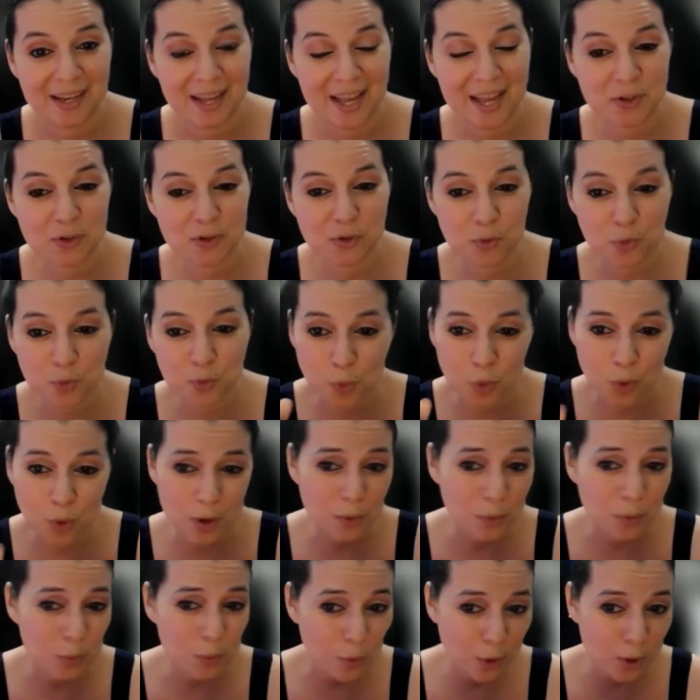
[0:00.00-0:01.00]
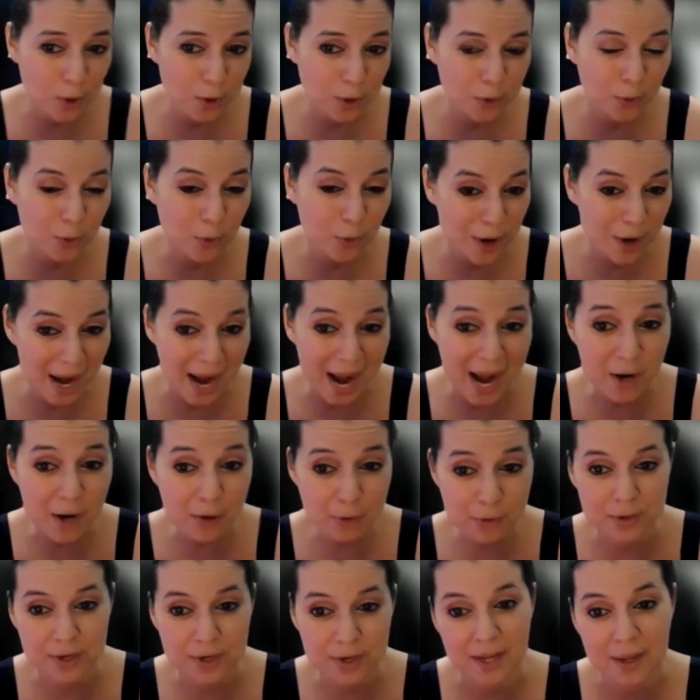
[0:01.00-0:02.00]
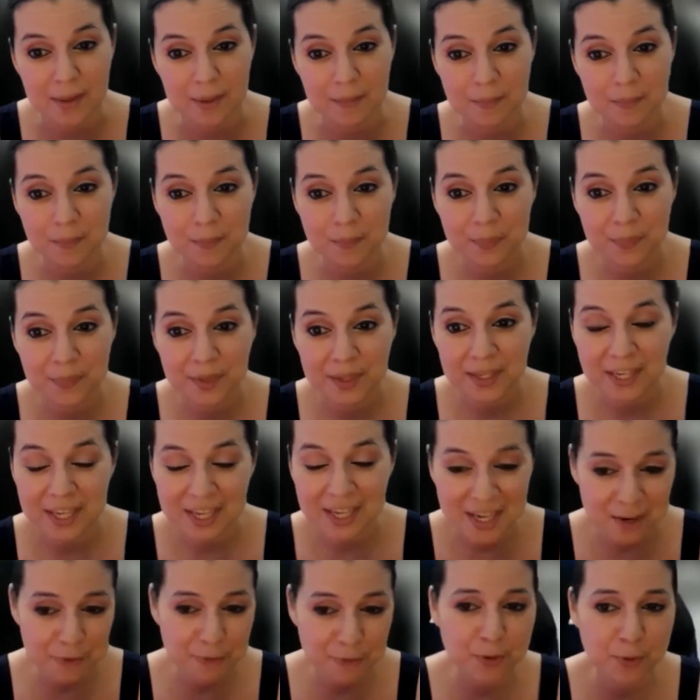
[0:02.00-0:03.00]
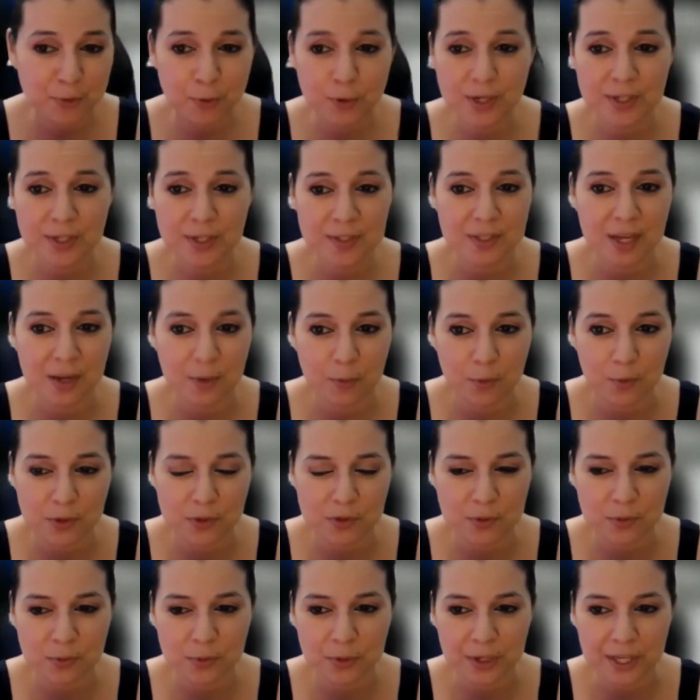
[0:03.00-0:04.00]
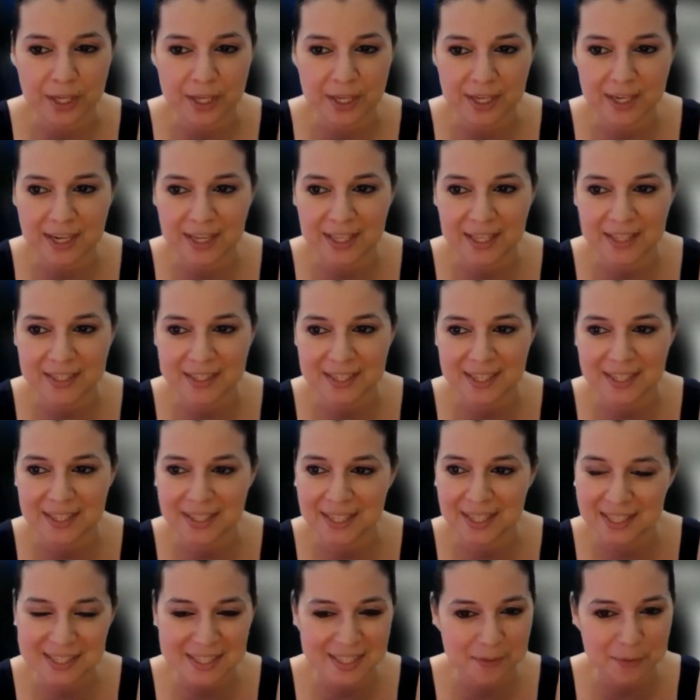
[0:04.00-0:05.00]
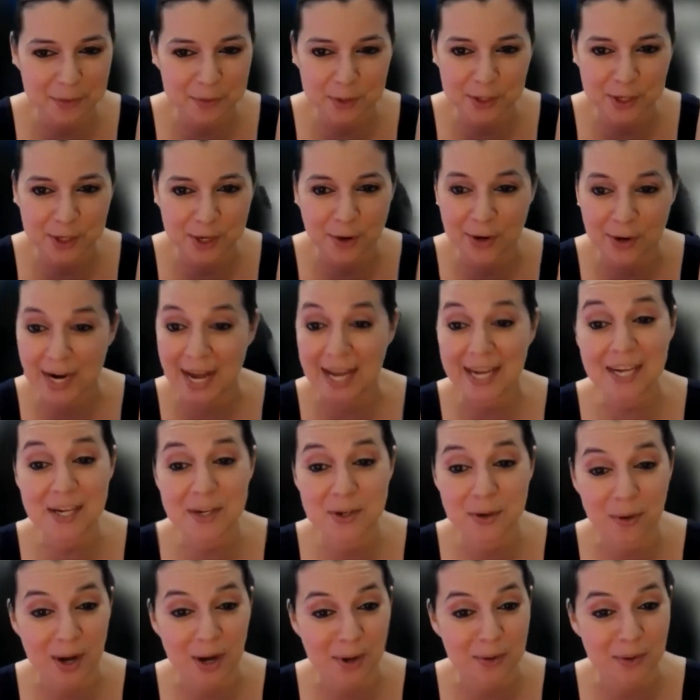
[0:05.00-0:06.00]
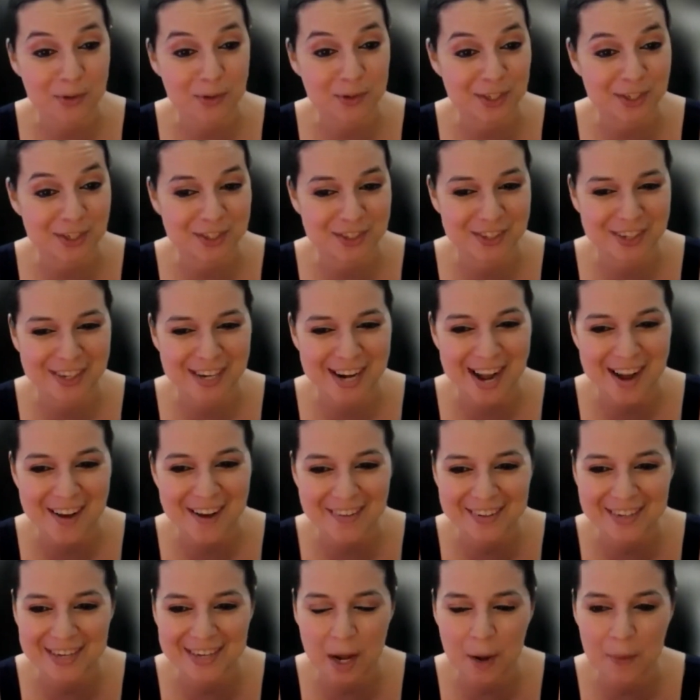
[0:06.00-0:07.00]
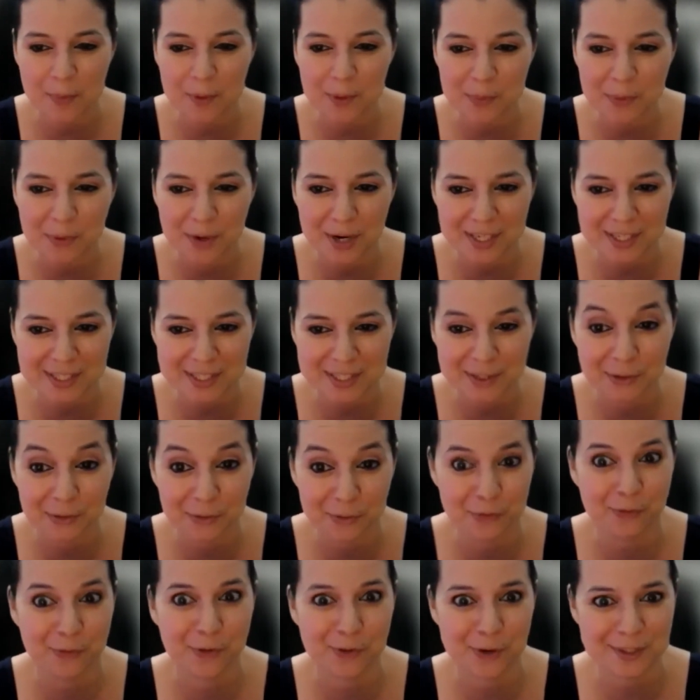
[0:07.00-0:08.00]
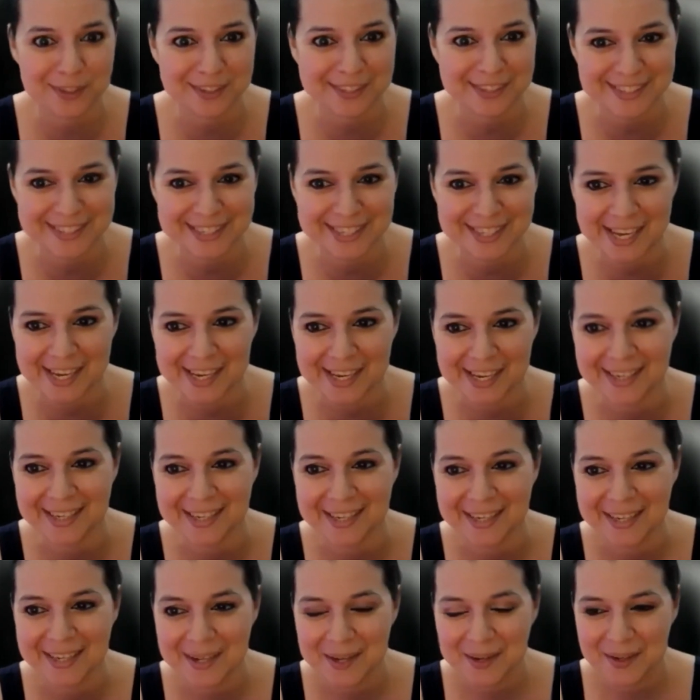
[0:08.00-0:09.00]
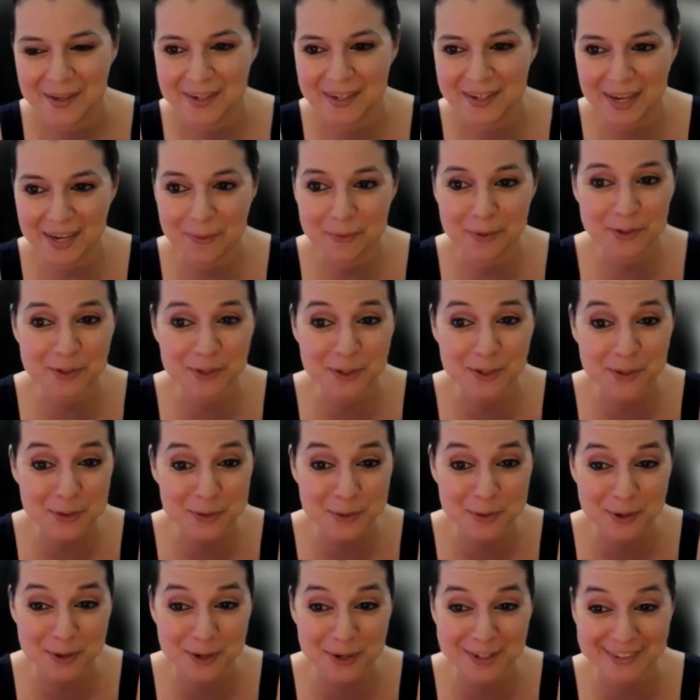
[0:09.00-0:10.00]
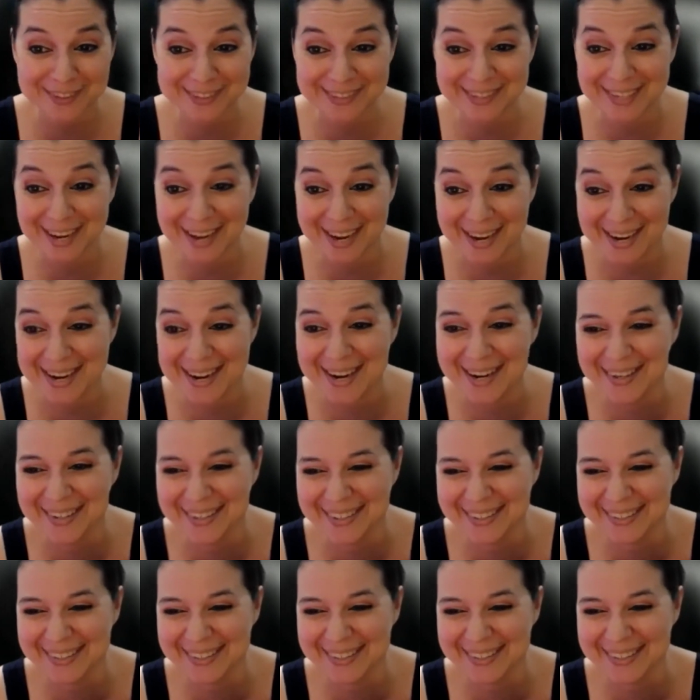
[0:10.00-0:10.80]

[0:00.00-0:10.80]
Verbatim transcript: and do one word or acronym every Wednesday, once a week. And I said, let's give it a go. And I didn't know how it was going to turn out. And now people actually look forward to seeing it. They're like, what's the new word of the day?